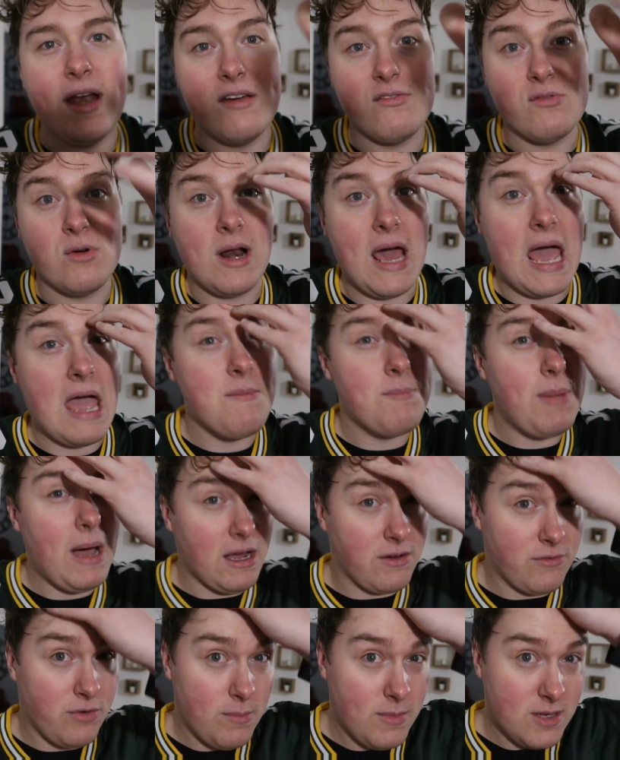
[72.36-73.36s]
And everyone, I am
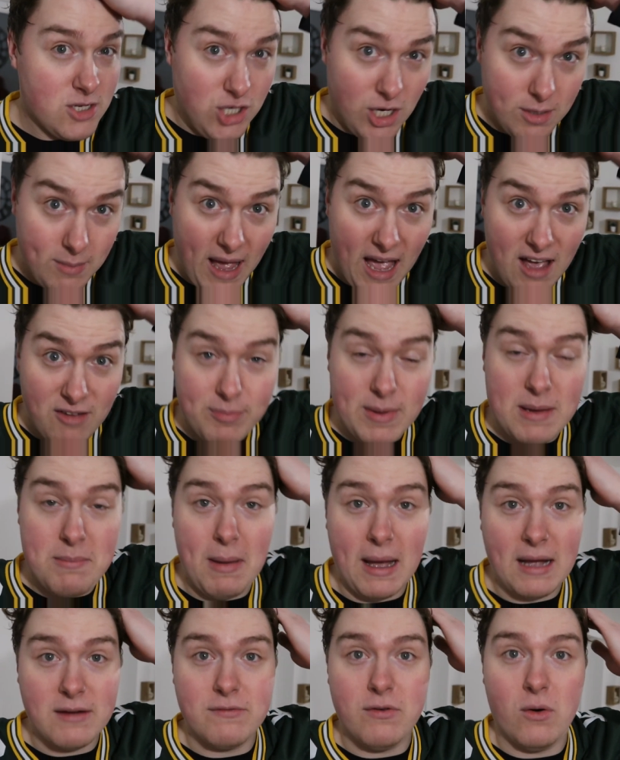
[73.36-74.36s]
back from the gym. I have been
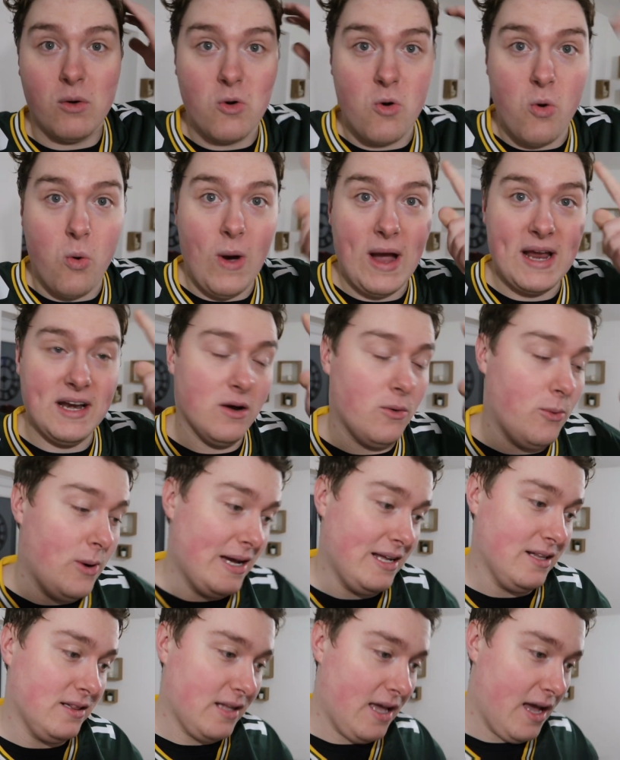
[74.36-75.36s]
back for quite a
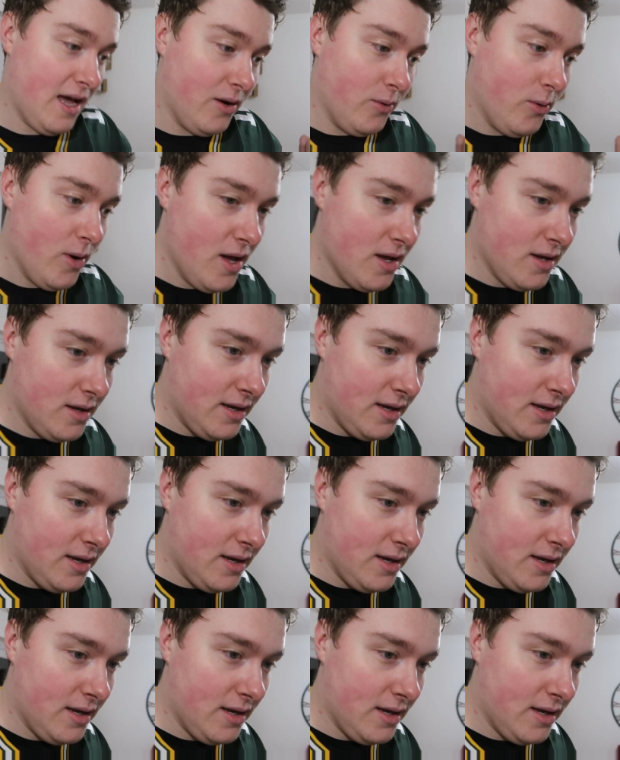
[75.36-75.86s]
while now.